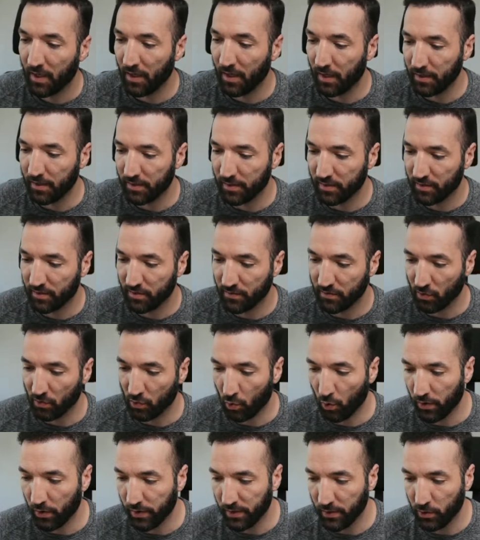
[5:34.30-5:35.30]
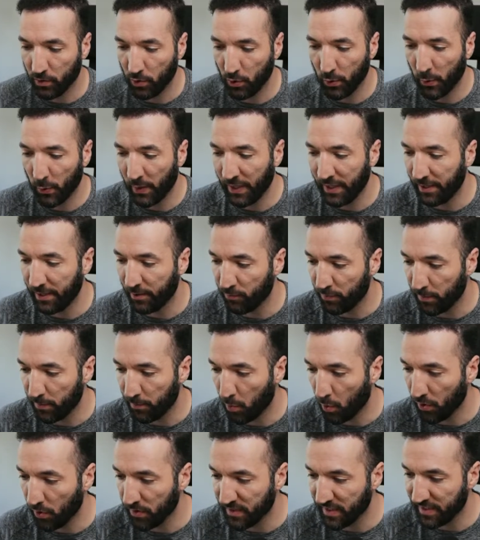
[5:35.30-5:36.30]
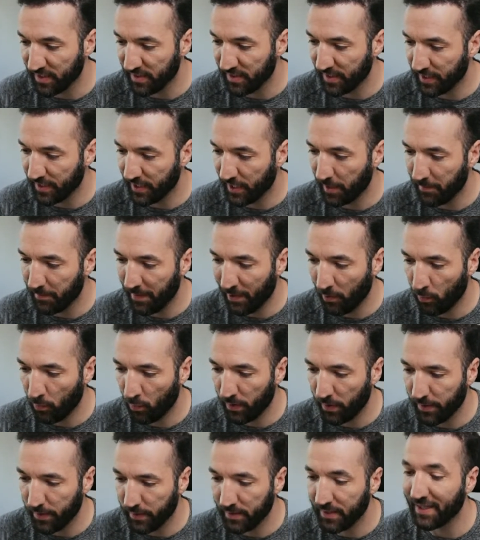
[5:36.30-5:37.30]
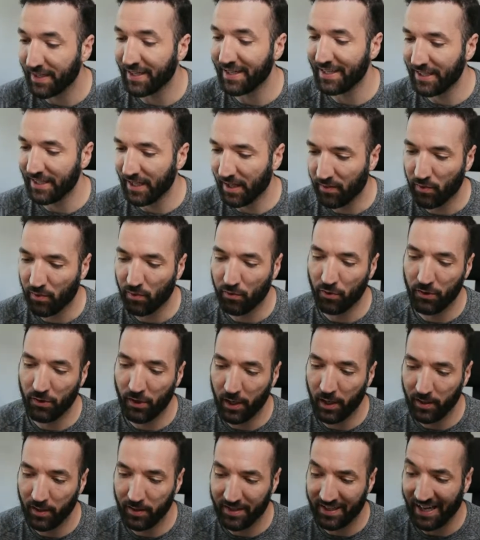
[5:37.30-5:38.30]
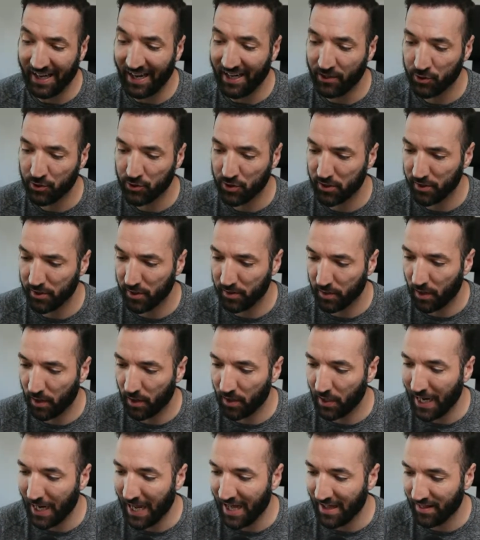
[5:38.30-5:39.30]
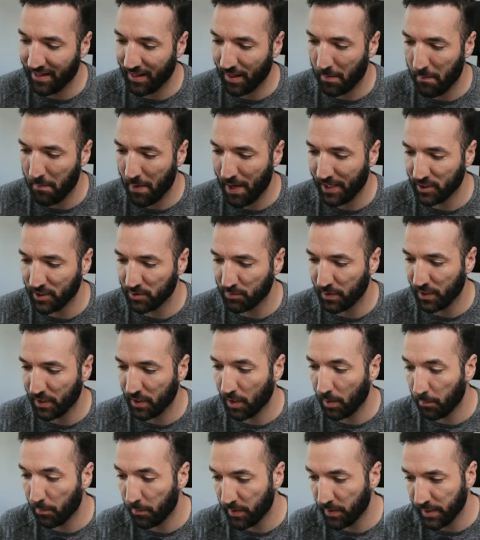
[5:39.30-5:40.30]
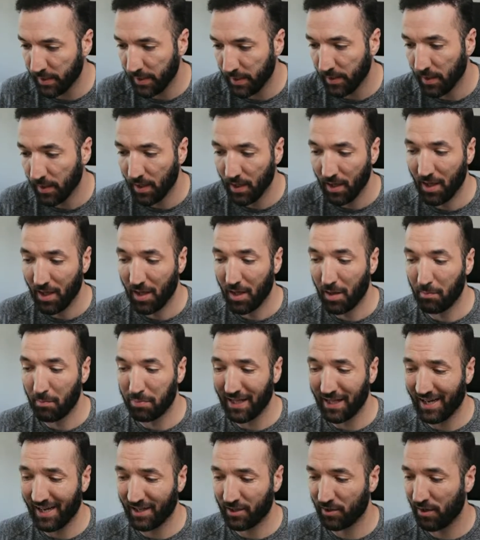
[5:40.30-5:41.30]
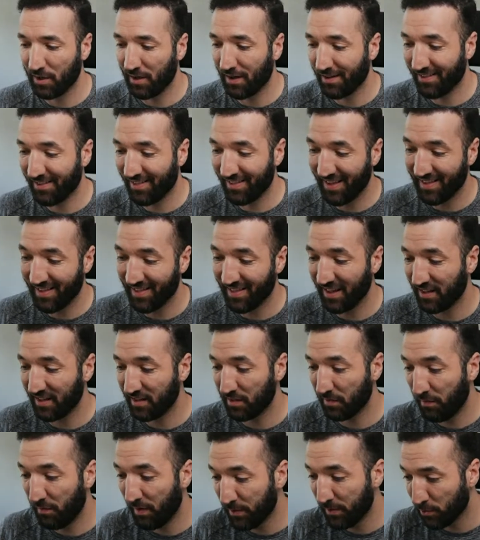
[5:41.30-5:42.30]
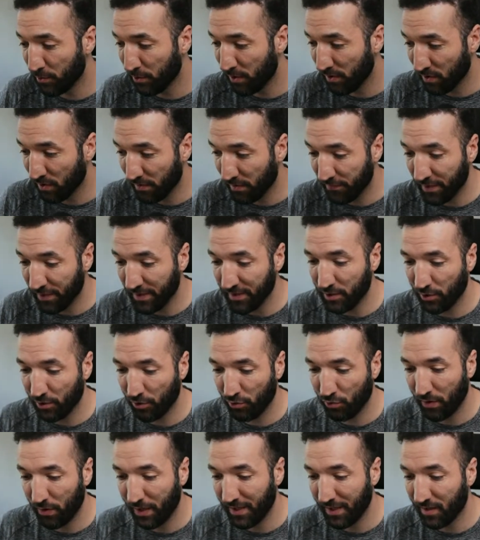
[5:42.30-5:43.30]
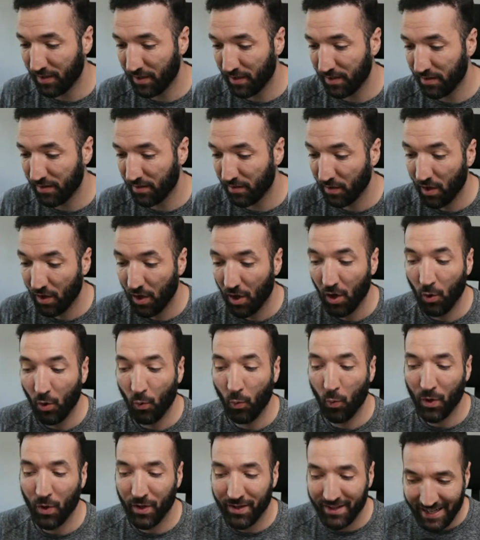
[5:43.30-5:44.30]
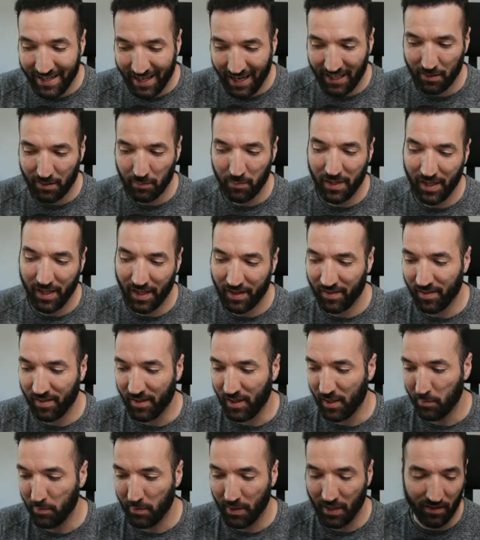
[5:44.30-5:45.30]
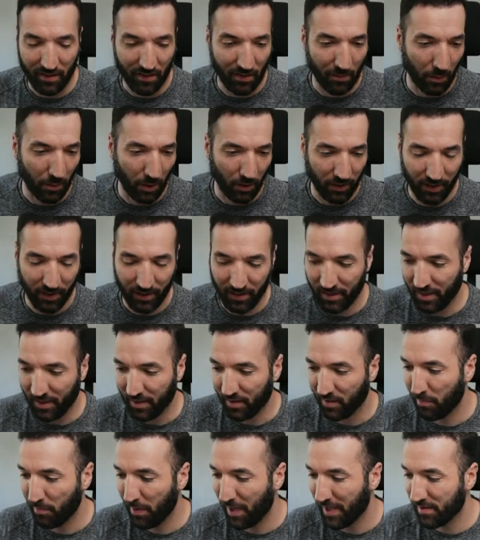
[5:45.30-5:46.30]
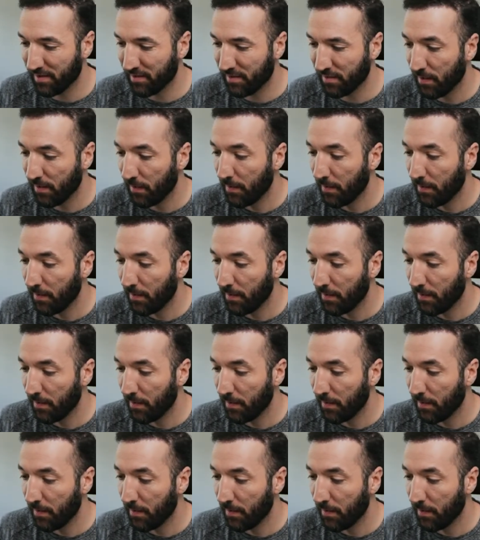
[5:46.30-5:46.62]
This is according to a report that they came out with yesterday. The $9 trillion asset management company, BlackRock, says that the Federal Reserve's interest rate cuts will not be as deep as the market expects.